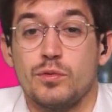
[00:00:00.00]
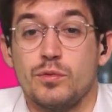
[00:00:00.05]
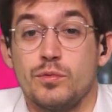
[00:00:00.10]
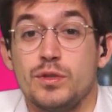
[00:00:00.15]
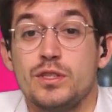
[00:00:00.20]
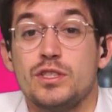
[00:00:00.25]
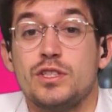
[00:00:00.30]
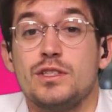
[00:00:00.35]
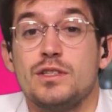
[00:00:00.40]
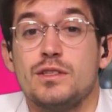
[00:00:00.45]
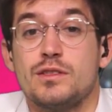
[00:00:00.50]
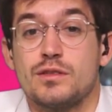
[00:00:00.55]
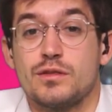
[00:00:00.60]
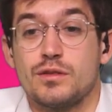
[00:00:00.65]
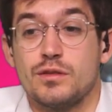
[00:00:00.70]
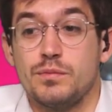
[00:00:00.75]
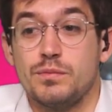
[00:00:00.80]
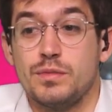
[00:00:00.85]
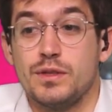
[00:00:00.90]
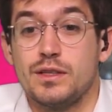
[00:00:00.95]
which is
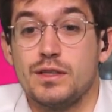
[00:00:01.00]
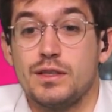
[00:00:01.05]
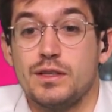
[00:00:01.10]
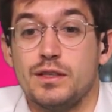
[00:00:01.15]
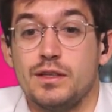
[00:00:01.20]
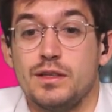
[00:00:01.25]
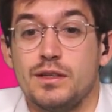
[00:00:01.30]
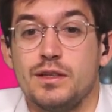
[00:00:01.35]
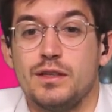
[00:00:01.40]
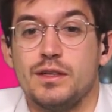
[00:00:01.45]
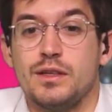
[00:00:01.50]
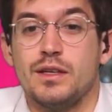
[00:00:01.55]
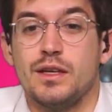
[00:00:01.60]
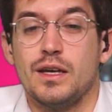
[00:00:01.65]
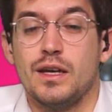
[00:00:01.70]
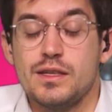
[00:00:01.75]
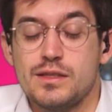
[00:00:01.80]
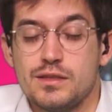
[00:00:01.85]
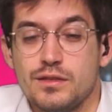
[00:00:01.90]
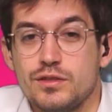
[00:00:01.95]
completely
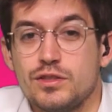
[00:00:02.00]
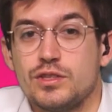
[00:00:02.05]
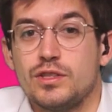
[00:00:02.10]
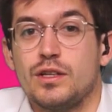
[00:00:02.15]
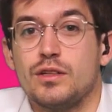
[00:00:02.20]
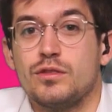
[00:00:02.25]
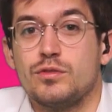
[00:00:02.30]
essential